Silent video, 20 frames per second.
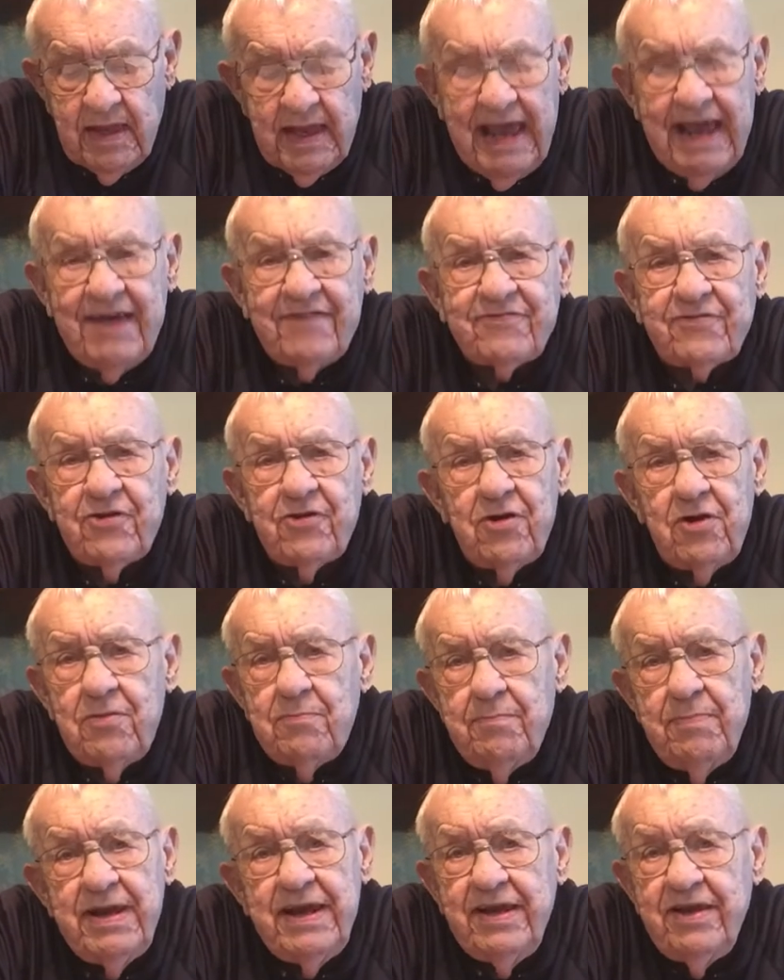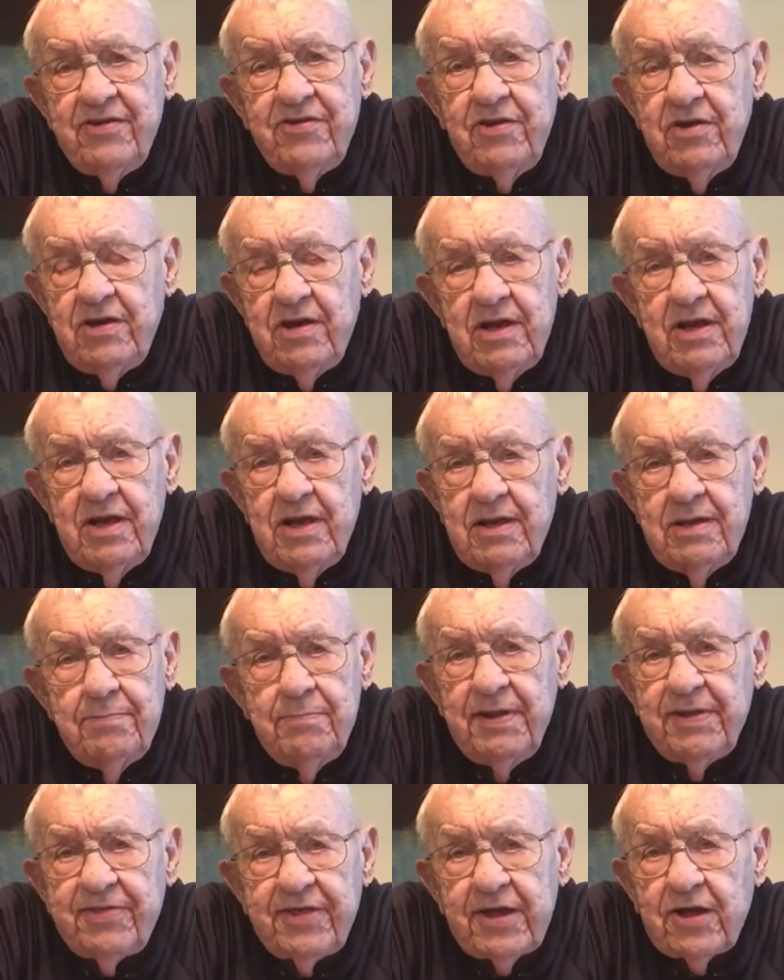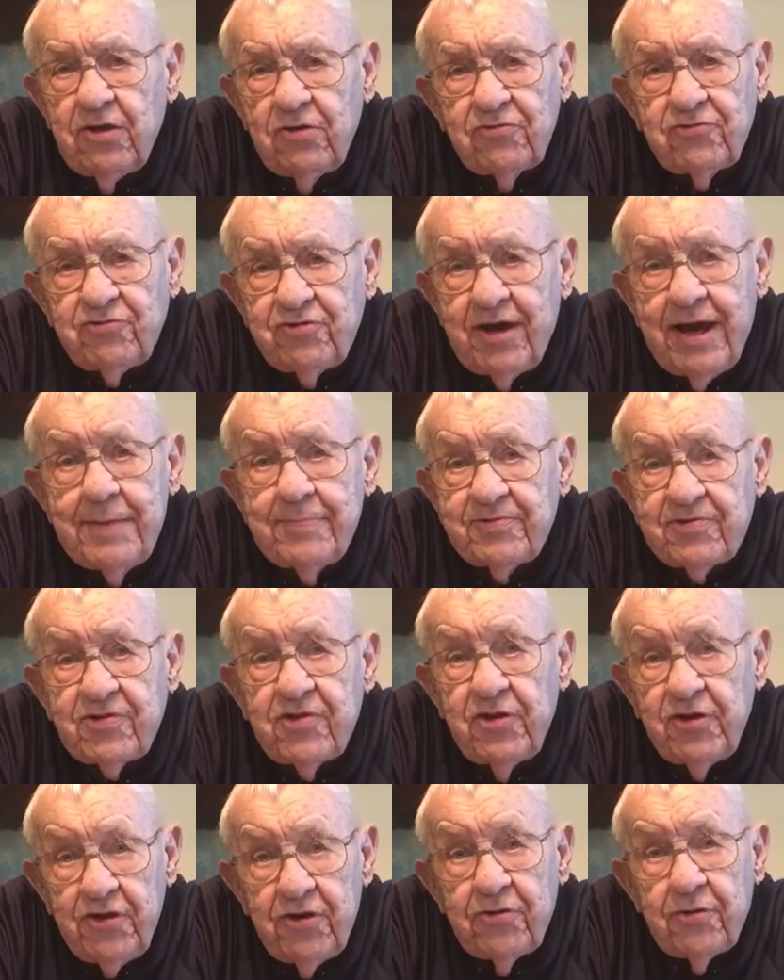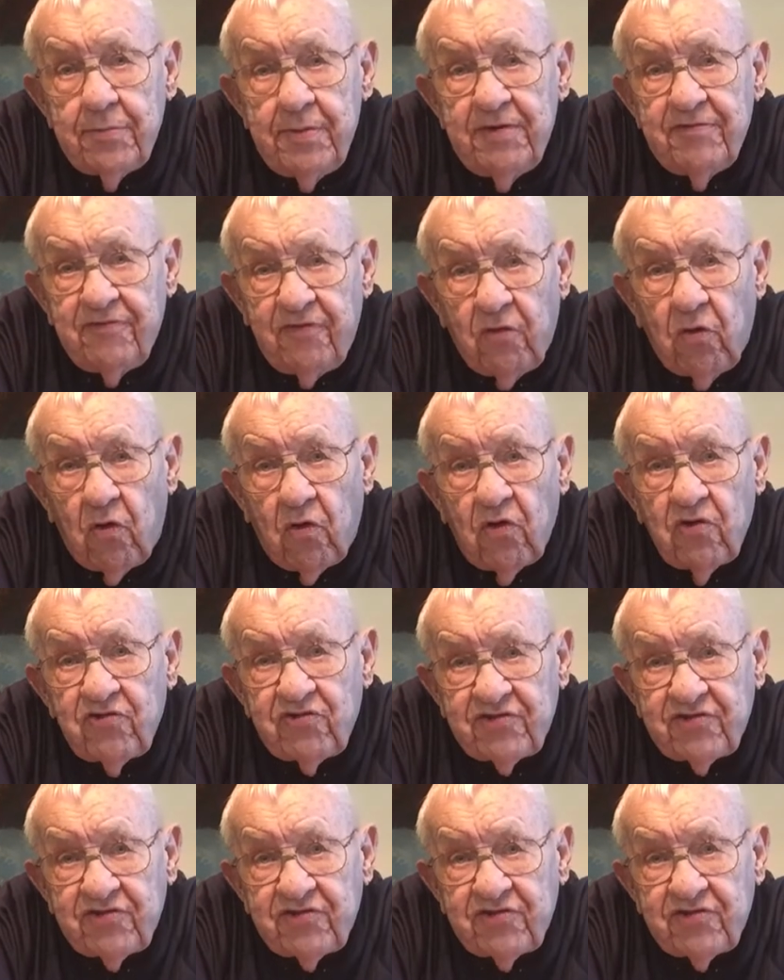after being mythical champs the year before,